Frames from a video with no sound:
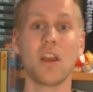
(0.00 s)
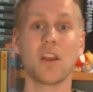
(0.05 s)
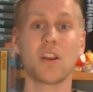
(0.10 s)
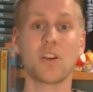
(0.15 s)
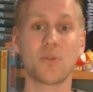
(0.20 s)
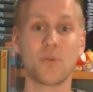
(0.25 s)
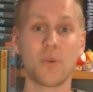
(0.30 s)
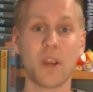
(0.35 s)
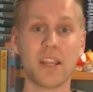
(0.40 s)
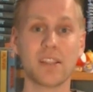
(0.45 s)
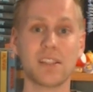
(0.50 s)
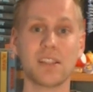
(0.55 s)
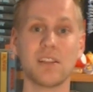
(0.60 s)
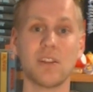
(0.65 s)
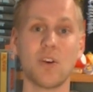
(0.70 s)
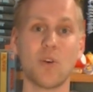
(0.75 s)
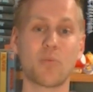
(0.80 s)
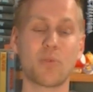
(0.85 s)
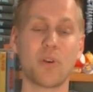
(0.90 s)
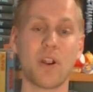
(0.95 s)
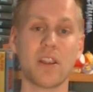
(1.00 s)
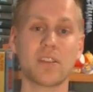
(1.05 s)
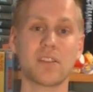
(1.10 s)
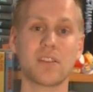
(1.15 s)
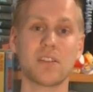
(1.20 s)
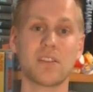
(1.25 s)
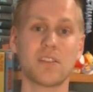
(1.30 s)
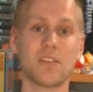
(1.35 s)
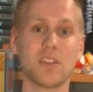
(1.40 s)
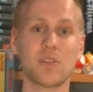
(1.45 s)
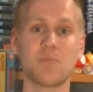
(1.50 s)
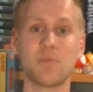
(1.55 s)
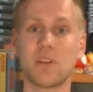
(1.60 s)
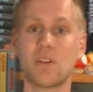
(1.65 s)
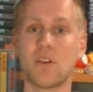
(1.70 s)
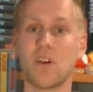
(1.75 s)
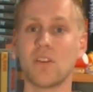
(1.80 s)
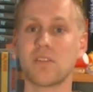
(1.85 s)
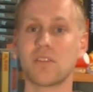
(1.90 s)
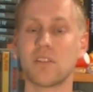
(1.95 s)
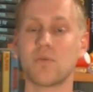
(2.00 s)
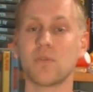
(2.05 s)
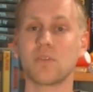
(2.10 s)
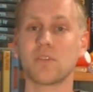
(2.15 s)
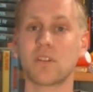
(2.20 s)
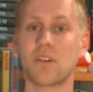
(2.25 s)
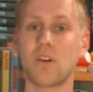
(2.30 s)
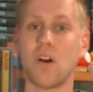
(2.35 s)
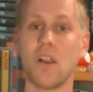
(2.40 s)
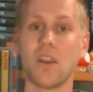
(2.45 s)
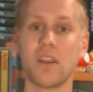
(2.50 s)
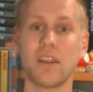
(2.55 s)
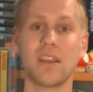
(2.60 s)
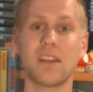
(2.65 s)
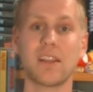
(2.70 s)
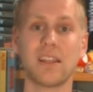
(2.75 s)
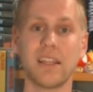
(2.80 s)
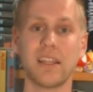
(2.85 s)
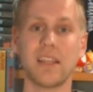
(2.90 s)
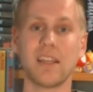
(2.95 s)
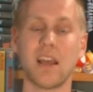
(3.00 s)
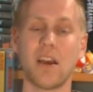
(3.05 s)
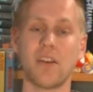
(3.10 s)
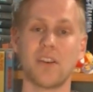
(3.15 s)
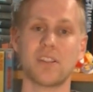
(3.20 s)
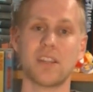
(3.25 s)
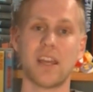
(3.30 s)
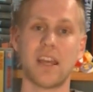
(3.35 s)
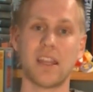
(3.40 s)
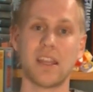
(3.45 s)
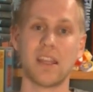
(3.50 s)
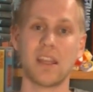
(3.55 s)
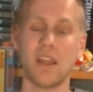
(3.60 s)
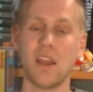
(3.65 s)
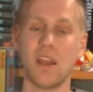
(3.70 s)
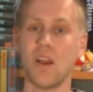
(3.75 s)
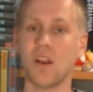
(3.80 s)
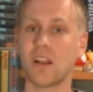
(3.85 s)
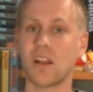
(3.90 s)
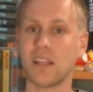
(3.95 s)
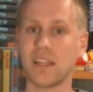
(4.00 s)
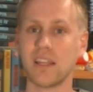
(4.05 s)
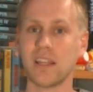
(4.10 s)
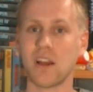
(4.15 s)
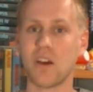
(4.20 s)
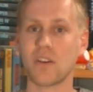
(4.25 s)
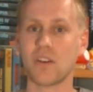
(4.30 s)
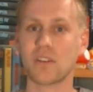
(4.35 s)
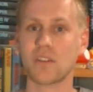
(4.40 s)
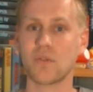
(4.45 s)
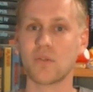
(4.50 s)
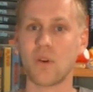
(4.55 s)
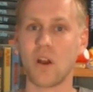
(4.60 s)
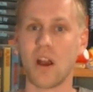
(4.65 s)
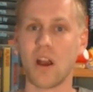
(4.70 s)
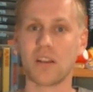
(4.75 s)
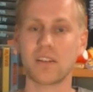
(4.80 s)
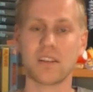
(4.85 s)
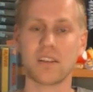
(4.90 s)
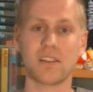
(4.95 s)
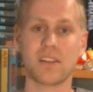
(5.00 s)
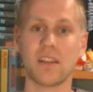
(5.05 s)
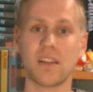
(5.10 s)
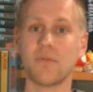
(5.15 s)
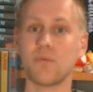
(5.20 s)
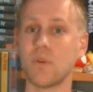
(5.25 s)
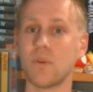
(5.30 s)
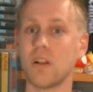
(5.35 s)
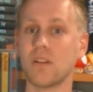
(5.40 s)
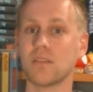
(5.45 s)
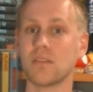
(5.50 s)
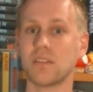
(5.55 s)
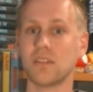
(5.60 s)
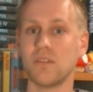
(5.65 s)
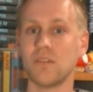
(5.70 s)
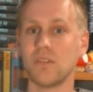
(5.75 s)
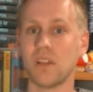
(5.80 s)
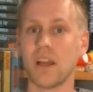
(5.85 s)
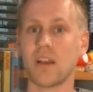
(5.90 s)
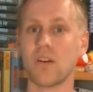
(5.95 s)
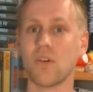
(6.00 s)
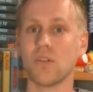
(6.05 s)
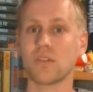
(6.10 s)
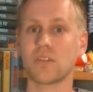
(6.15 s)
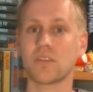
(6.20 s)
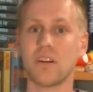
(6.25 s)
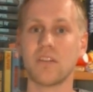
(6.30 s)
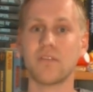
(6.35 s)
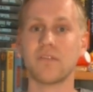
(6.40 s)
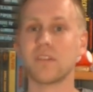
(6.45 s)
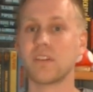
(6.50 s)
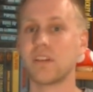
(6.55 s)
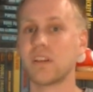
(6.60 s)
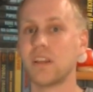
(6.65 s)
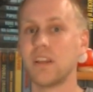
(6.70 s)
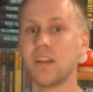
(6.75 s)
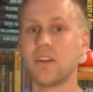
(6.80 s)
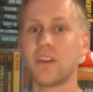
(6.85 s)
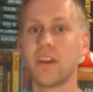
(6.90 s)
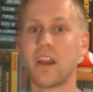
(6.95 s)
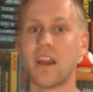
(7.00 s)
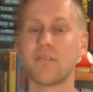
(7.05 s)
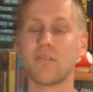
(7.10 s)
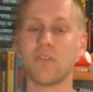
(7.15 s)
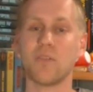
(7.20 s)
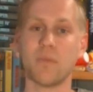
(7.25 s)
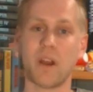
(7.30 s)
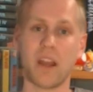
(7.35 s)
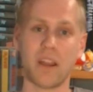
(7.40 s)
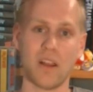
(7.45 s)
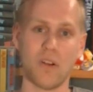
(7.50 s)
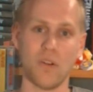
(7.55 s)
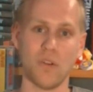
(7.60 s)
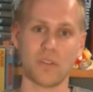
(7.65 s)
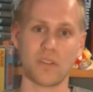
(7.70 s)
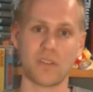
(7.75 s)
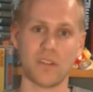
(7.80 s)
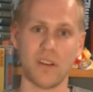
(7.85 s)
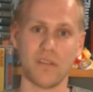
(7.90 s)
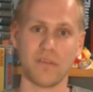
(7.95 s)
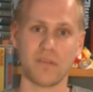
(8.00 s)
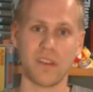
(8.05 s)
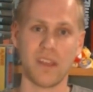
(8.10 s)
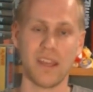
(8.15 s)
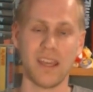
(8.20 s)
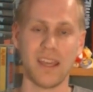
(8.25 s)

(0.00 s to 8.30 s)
crazy low prices just because there was a colleague cleaning out his attic, cleaning out his garage, and said, well, you like old stuff? Here you have all my old stuff.